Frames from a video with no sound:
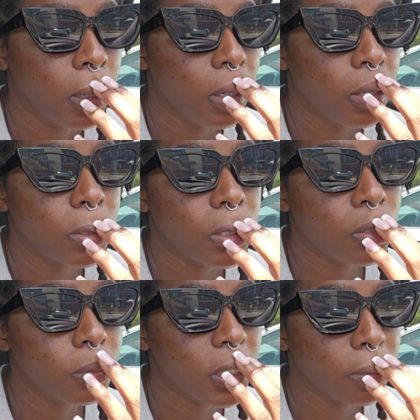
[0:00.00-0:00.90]
It was
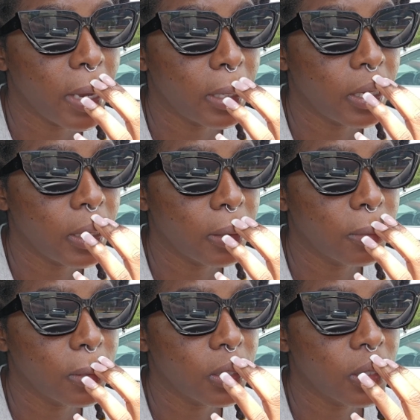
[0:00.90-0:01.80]
too much mind
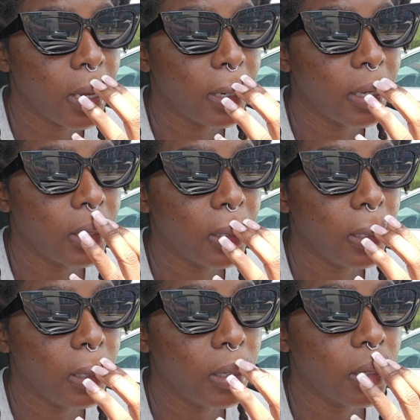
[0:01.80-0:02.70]
games, and I
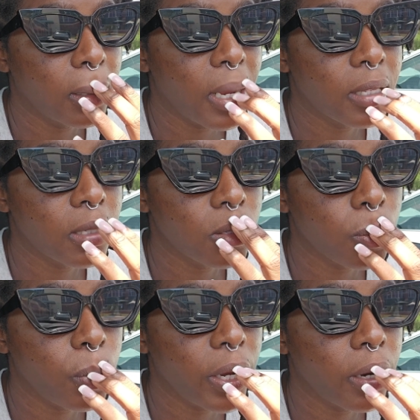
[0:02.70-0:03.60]
think that is
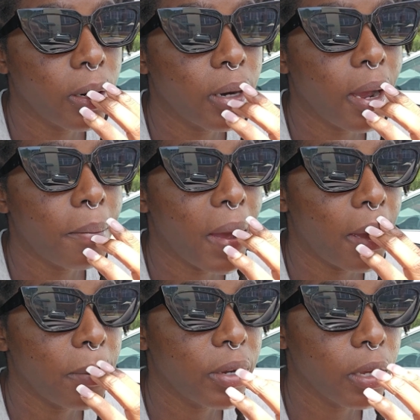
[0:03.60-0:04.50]
where
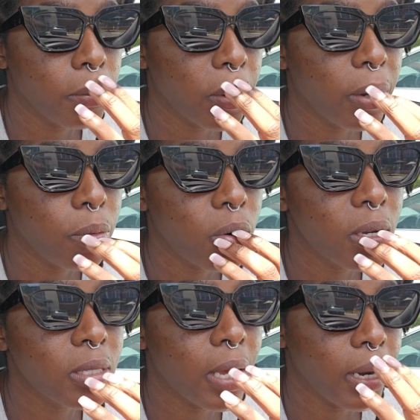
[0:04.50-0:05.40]
my breaking point
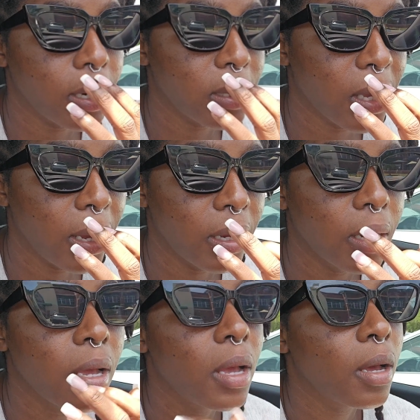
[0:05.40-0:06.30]
was, and I decided
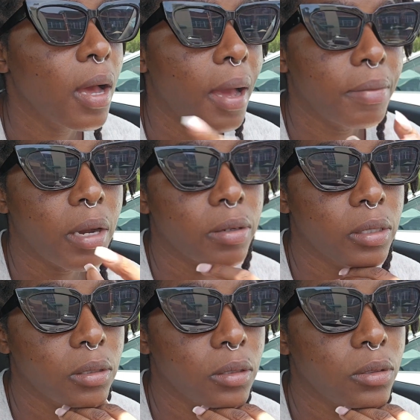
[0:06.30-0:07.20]
I'm not
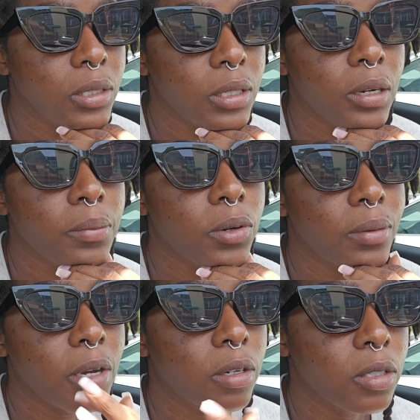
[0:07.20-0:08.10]
going to do this anymore.
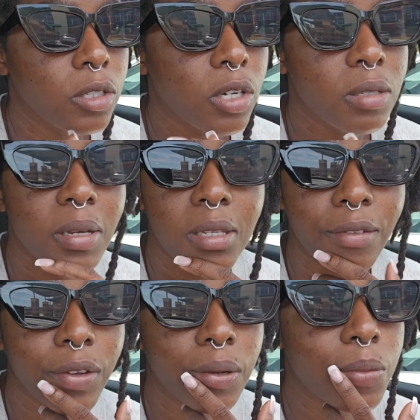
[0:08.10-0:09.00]
I'm not going to stress
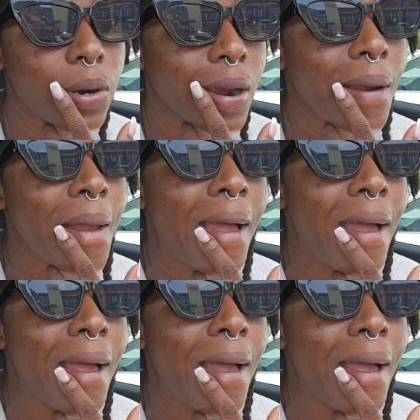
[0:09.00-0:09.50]
myself anymore.